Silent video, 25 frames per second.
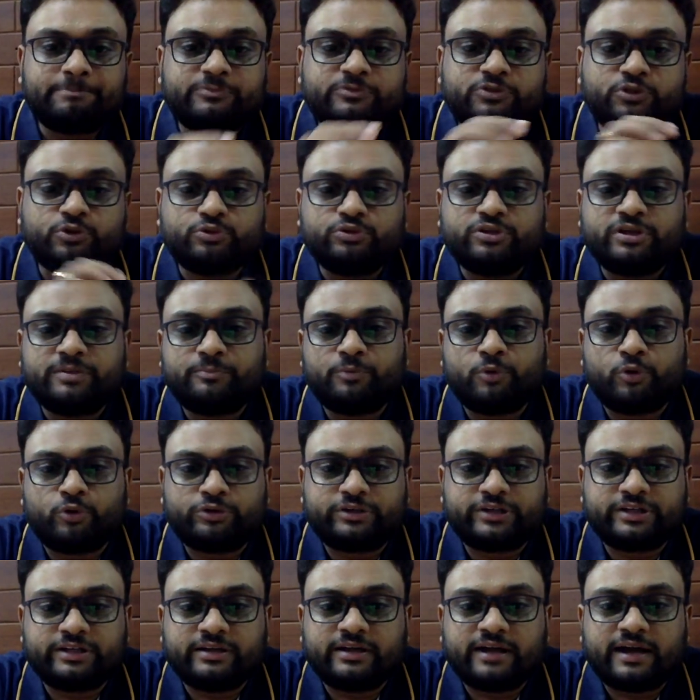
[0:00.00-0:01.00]
through the
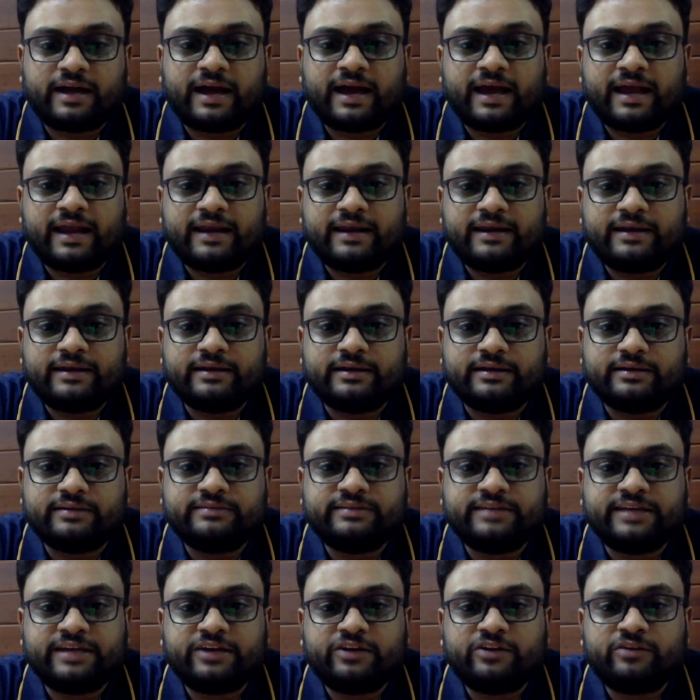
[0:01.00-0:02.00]
portal, and
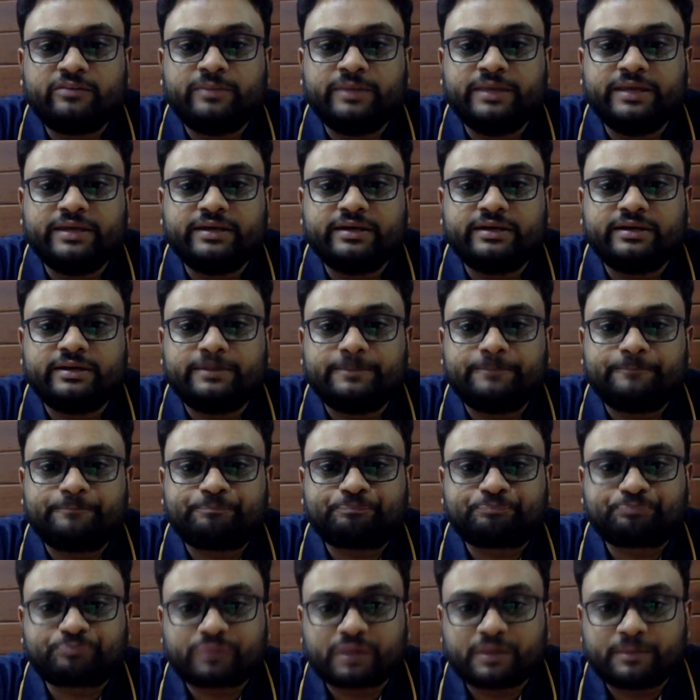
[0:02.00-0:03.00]
there will be a
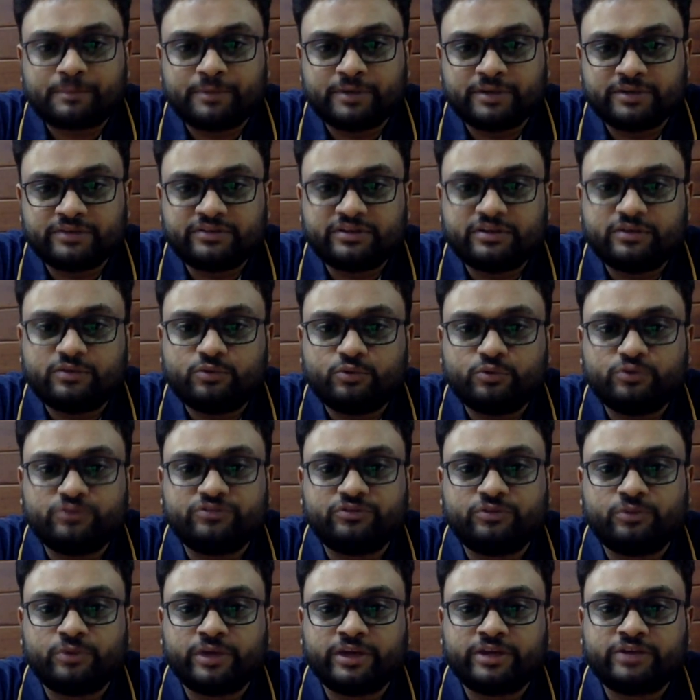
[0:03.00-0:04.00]
person who is
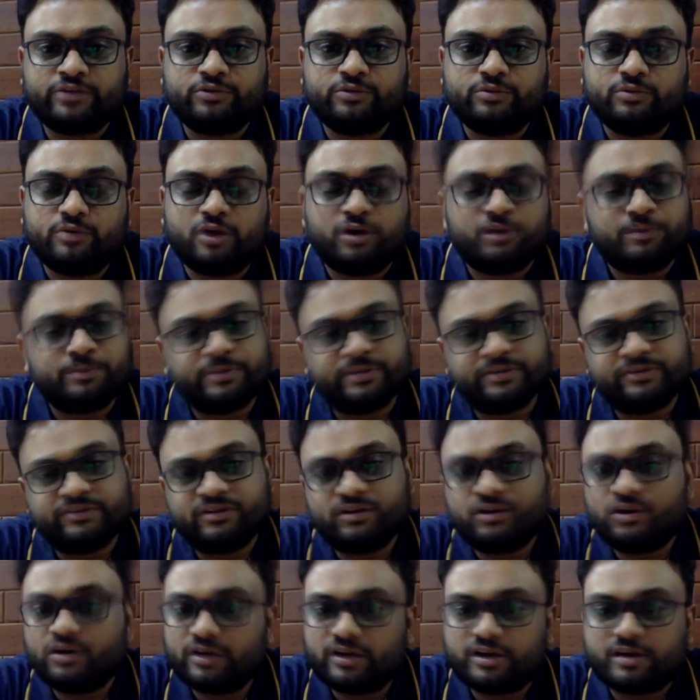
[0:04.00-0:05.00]
going to, or person
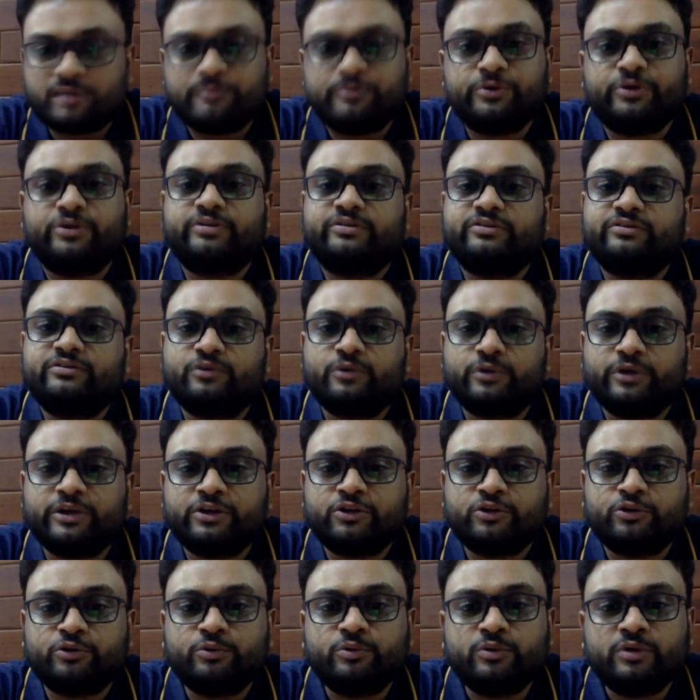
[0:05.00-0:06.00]
or a computer is going
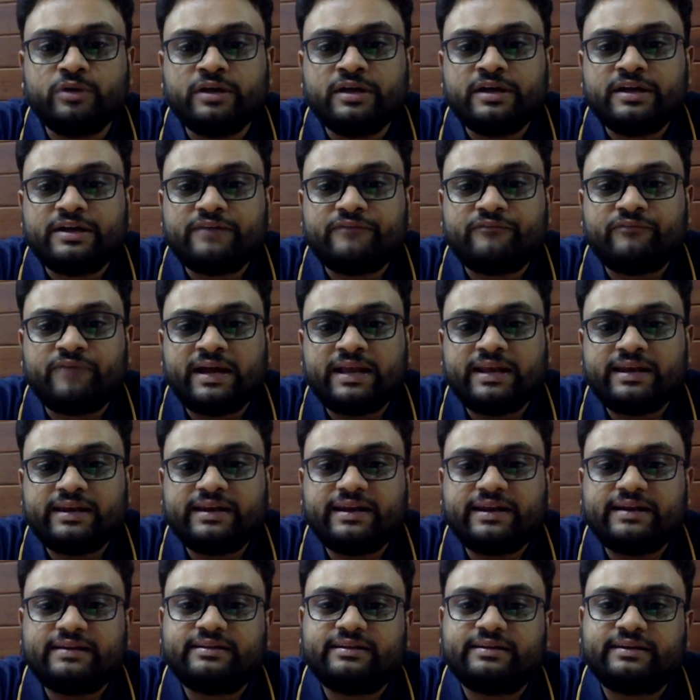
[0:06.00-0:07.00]
to
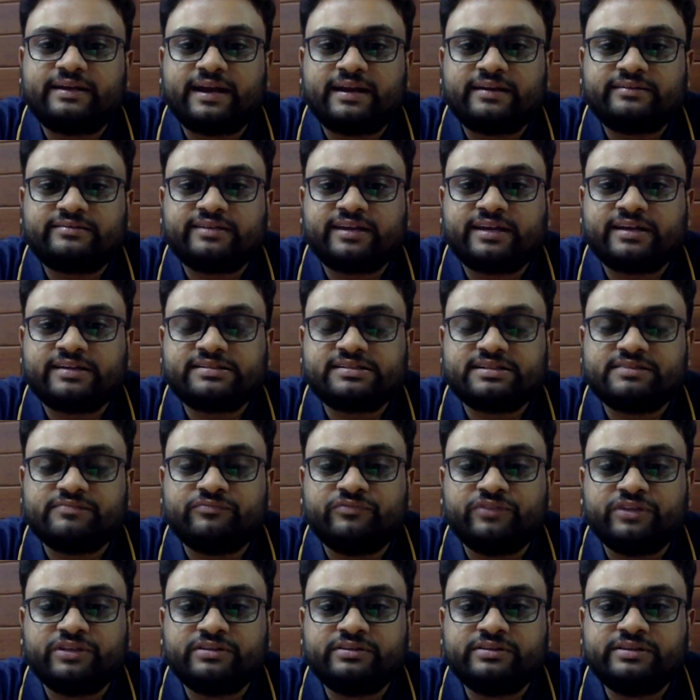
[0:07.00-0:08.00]
validate the transaction
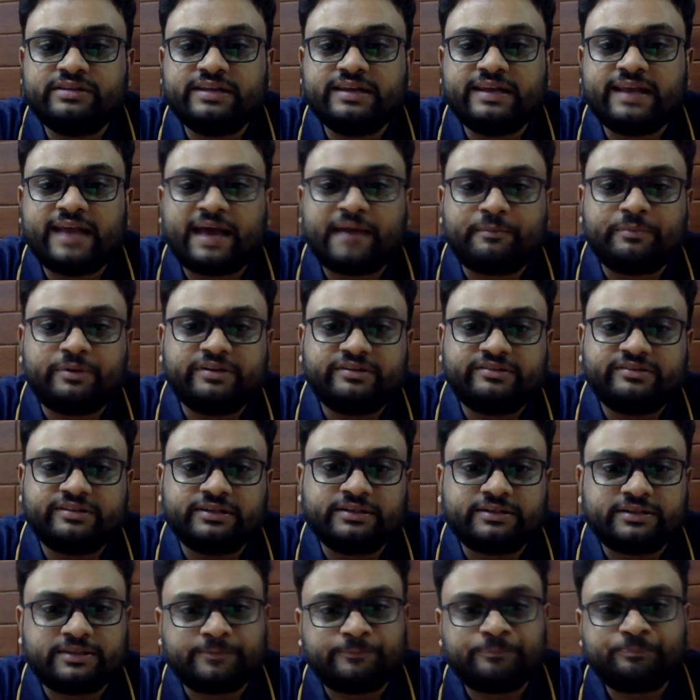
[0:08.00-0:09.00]
with the lab
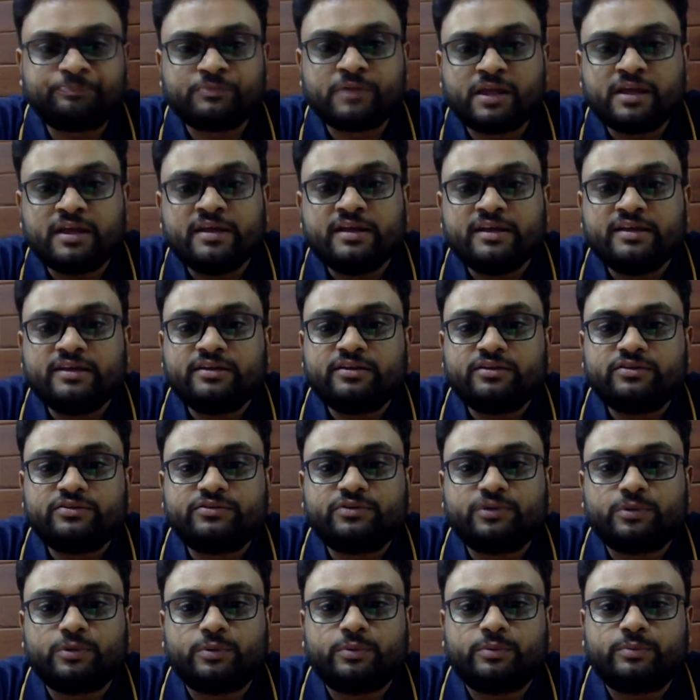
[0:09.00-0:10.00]
result.
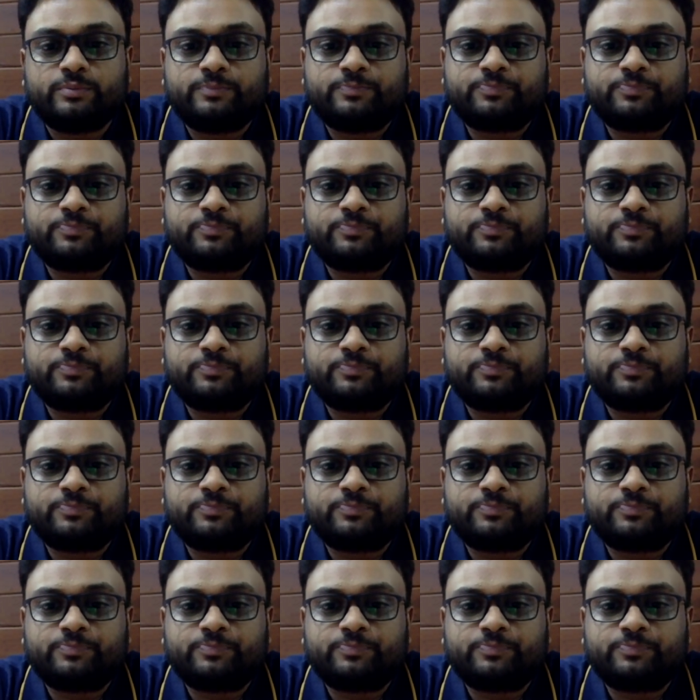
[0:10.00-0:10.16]
So